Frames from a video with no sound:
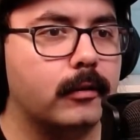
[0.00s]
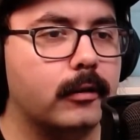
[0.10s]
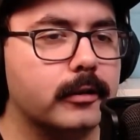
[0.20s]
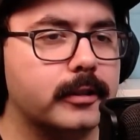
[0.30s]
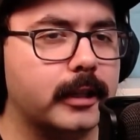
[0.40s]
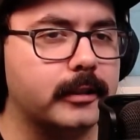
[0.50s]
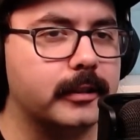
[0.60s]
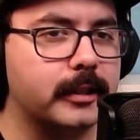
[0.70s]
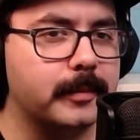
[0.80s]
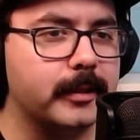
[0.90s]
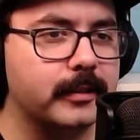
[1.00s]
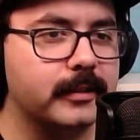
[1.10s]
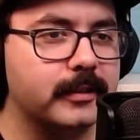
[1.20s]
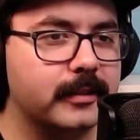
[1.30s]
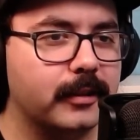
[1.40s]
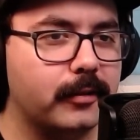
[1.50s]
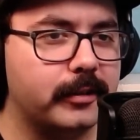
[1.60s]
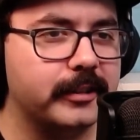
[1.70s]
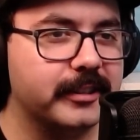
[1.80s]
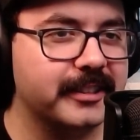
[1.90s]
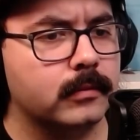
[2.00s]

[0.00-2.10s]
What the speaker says: Oh, is that the demon lord?